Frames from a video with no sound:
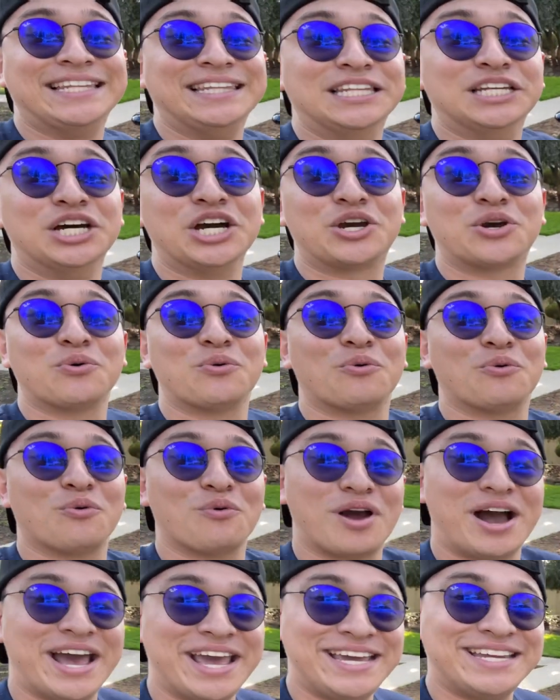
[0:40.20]
look
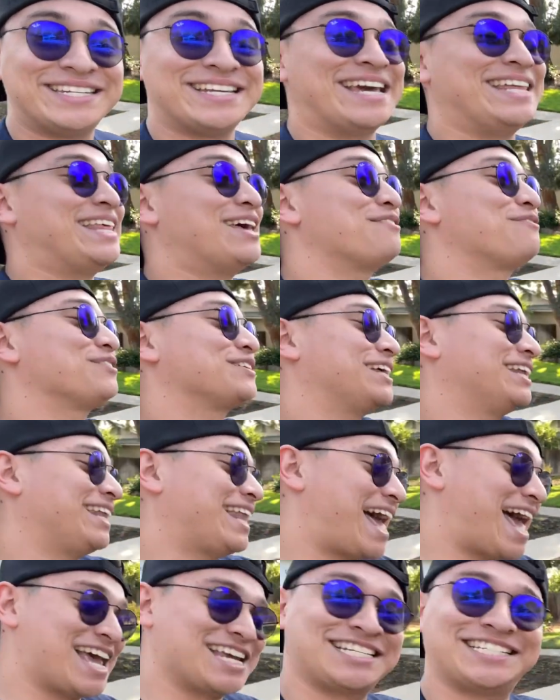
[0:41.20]
right. And then for the
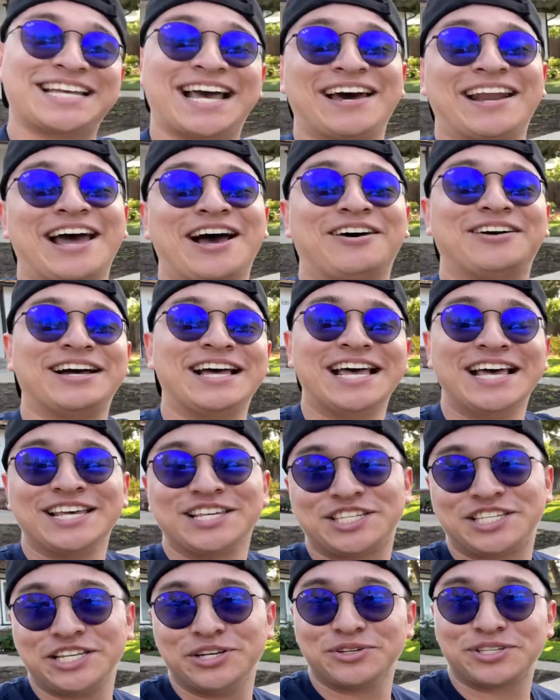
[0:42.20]
last shout out,
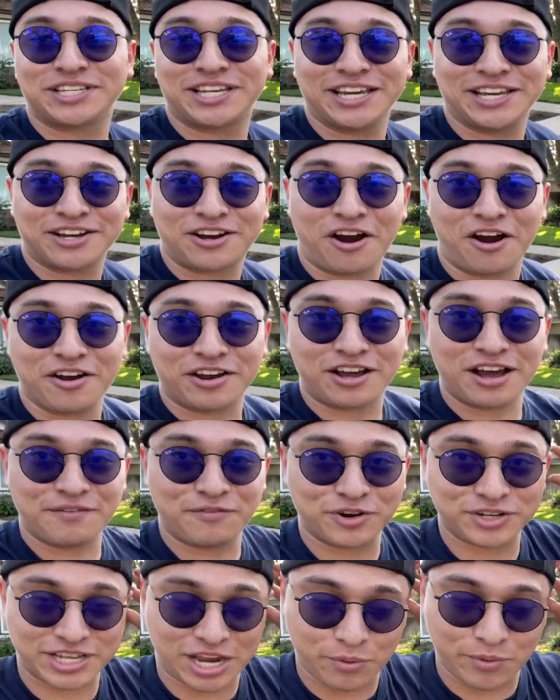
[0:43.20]
Sealskin car
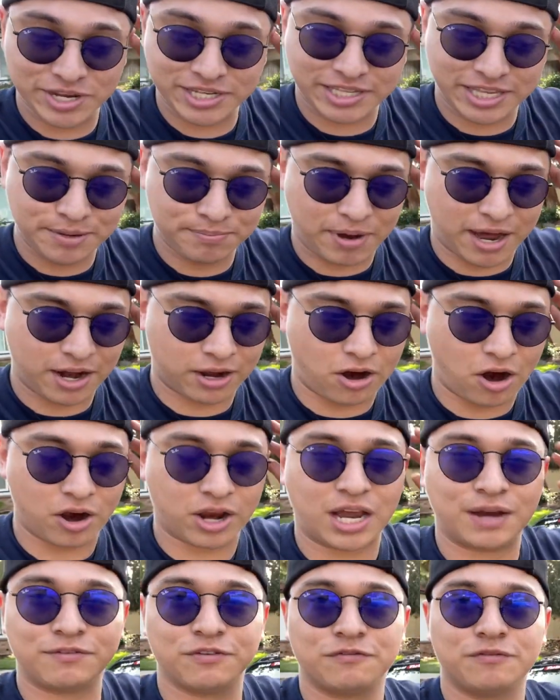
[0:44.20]
covers. I recently bought a car
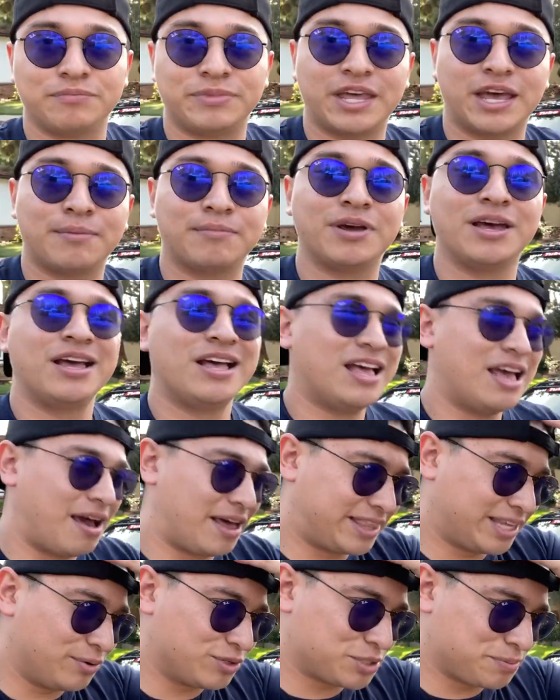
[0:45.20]
cover from them. I
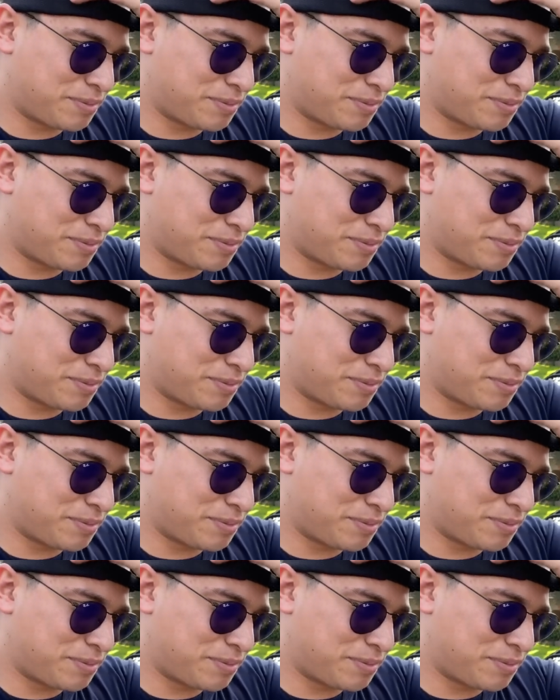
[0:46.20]
think it was